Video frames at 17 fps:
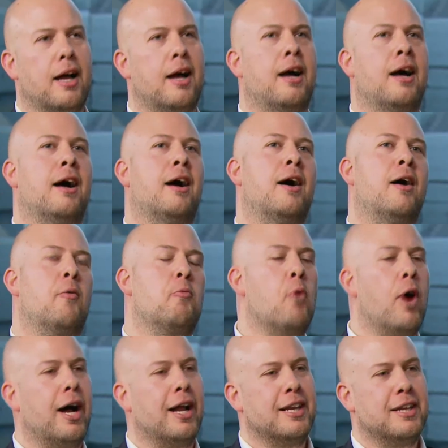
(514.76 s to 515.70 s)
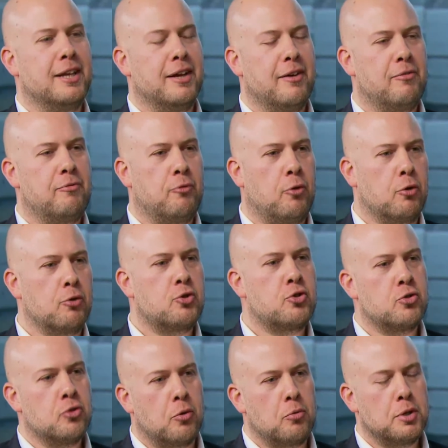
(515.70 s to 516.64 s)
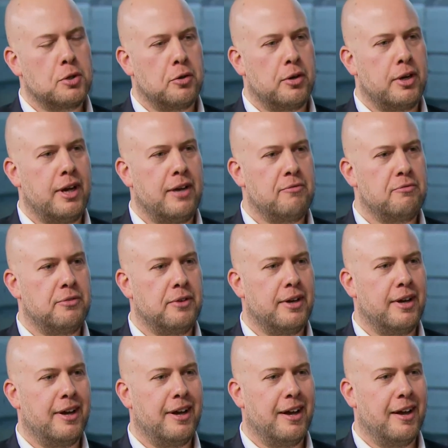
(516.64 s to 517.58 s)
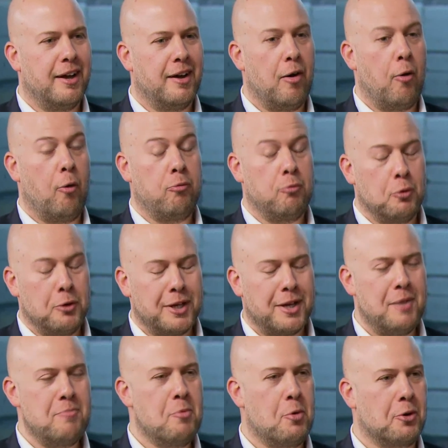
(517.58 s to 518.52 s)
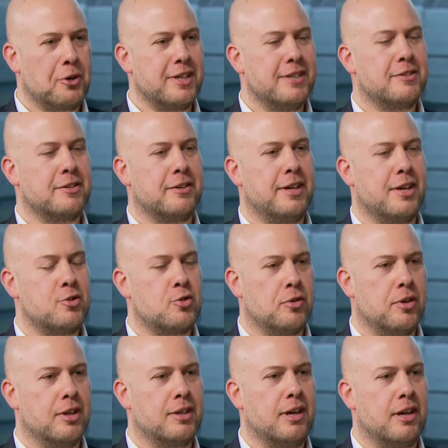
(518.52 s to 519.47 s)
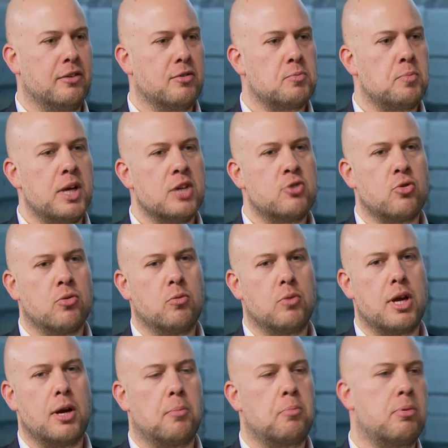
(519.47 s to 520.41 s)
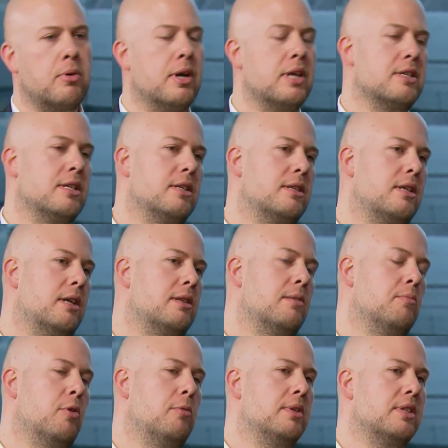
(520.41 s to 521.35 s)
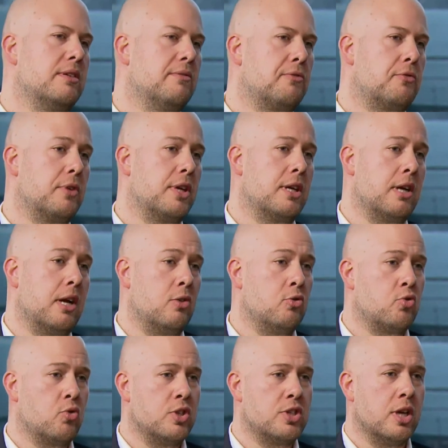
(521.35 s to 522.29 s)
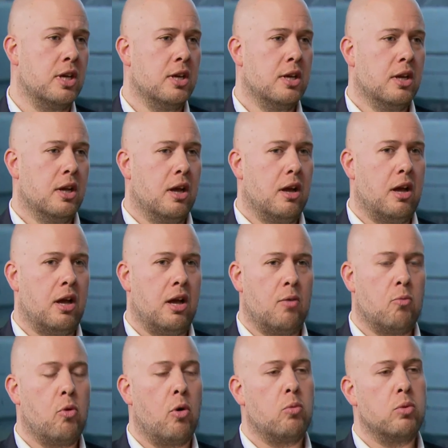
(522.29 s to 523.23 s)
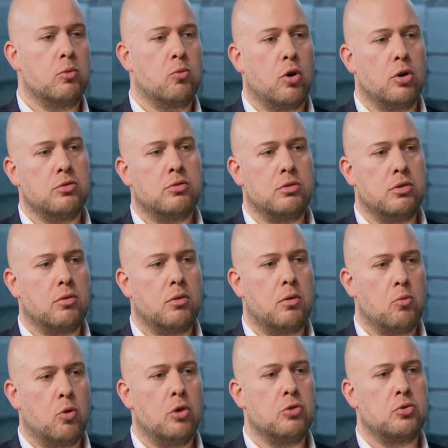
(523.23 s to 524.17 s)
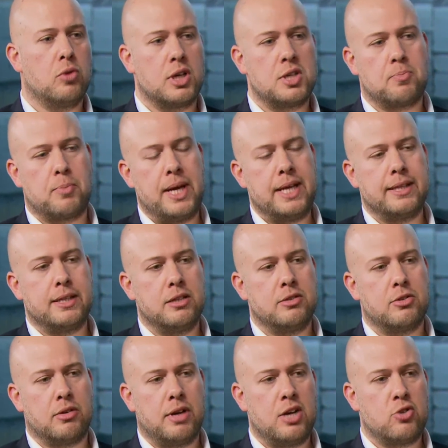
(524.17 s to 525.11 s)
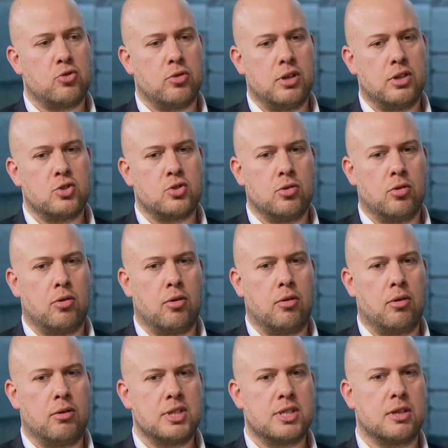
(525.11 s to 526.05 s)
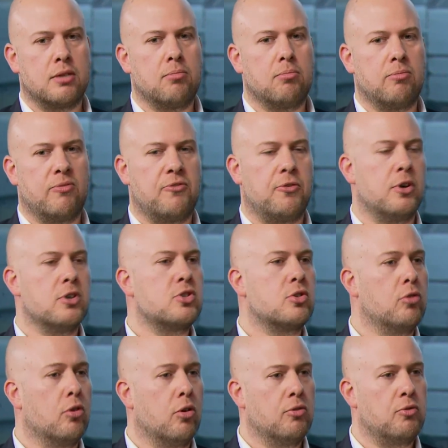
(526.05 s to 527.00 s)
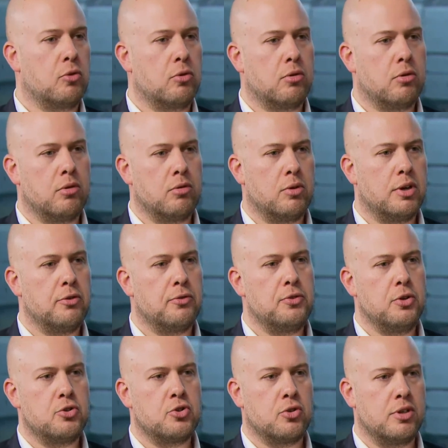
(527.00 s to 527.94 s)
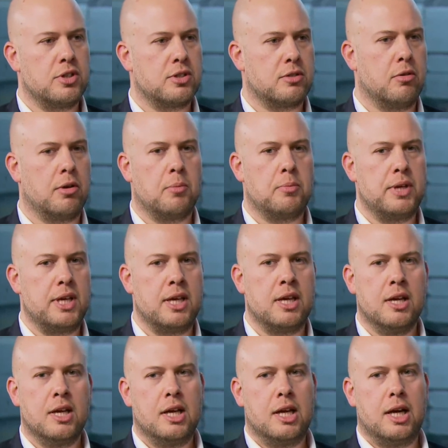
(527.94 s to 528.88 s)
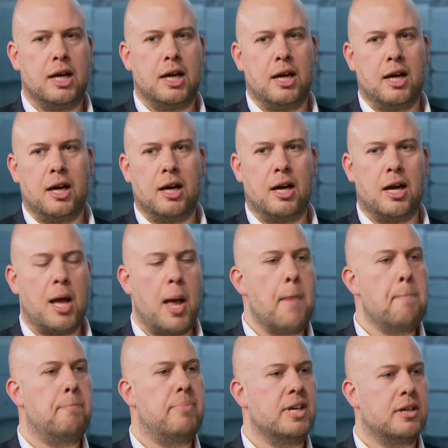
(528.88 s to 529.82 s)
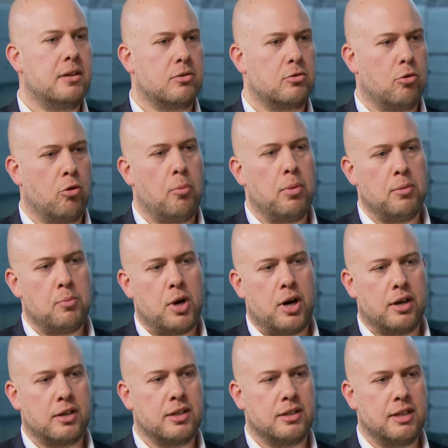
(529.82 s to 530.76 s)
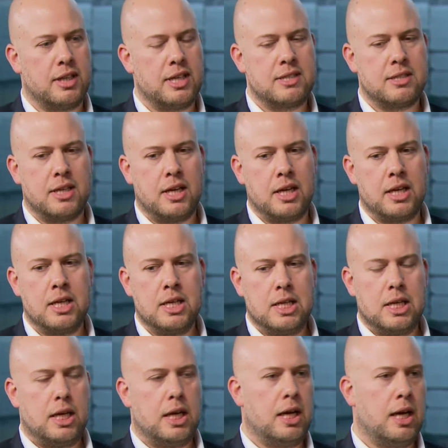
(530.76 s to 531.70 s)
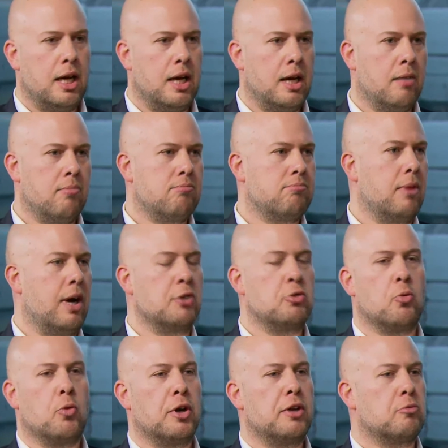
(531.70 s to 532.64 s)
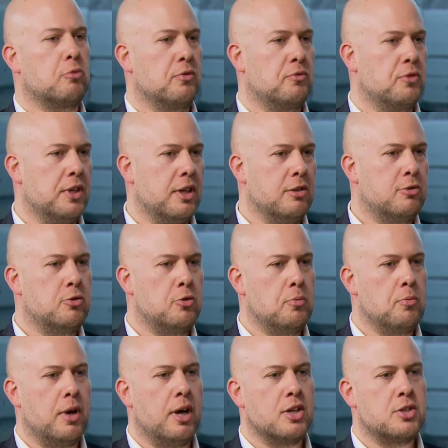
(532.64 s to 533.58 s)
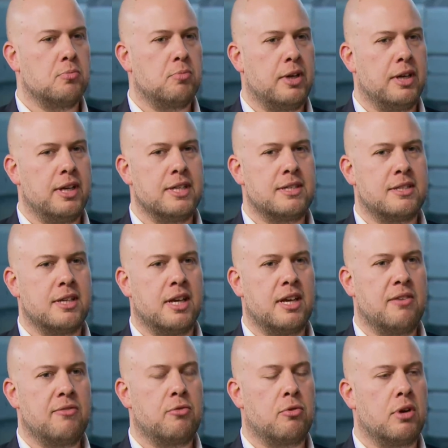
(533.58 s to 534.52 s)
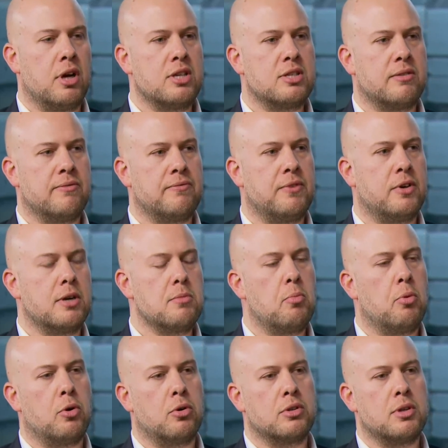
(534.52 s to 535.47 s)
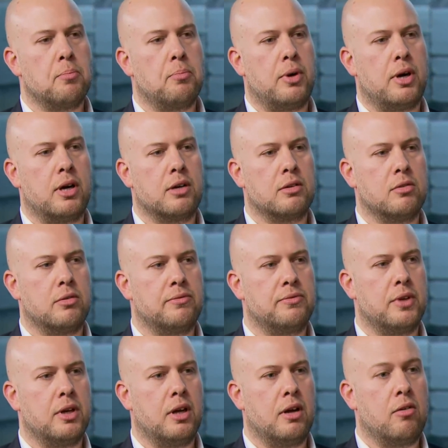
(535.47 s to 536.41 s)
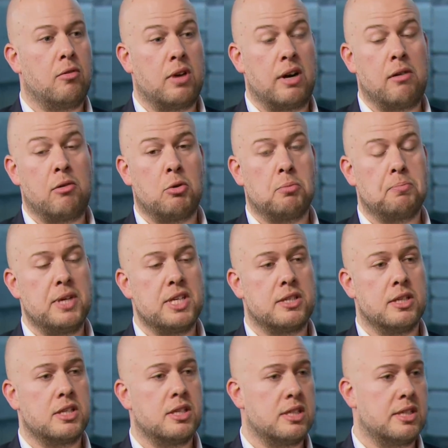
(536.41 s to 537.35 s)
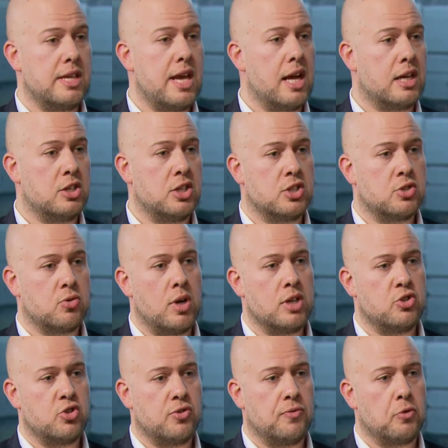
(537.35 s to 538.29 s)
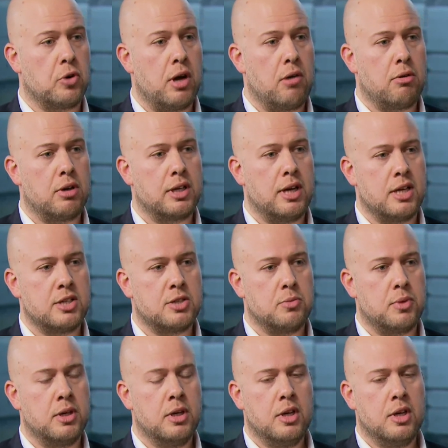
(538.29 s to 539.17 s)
Uh, well, uh, for sure, we're going to have uh, hopefully a more international kind of spectrum. We are present at the moment in three countries uh, what we want to do, we want to expand internationally. So as a first goal for uh, OENO Future is going to be uh, a bigger global market, let's say. Um, I don't want to reveal too much, but let's say for us, the very important part of, uh, our business is the exit strategy for our customer.